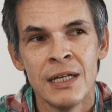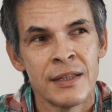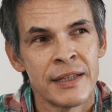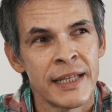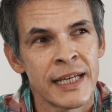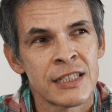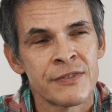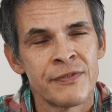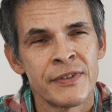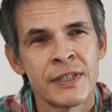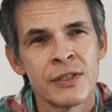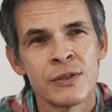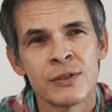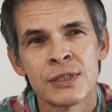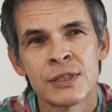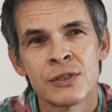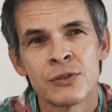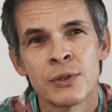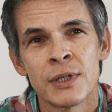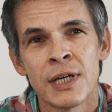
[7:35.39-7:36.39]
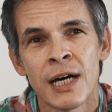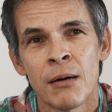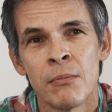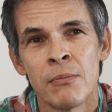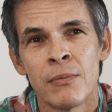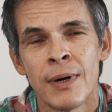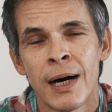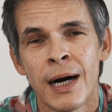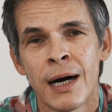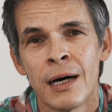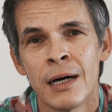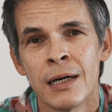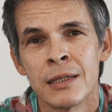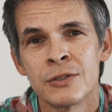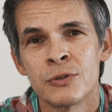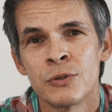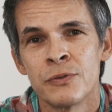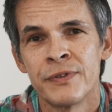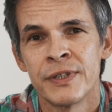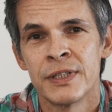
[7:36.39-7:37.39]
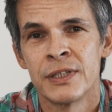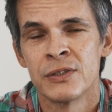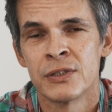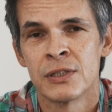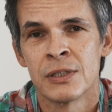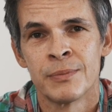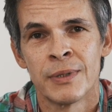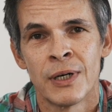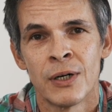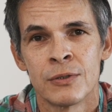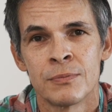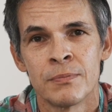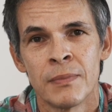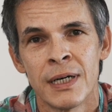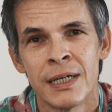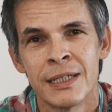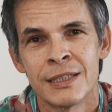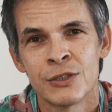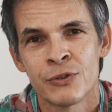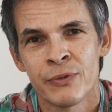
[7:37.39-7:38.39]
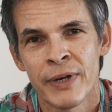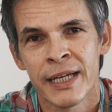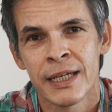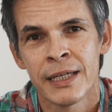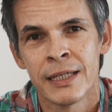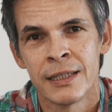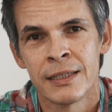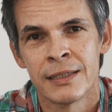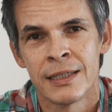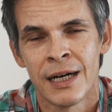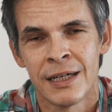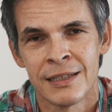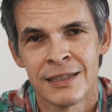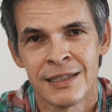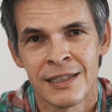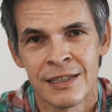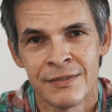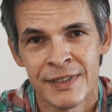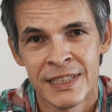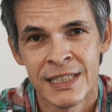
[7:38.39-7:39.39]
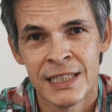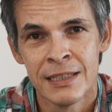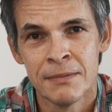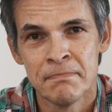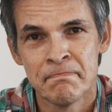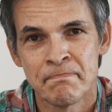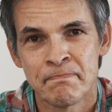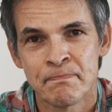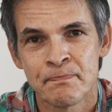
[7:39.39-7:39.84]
Next videos to come are 2 videos about my tracking in Hardangervidda.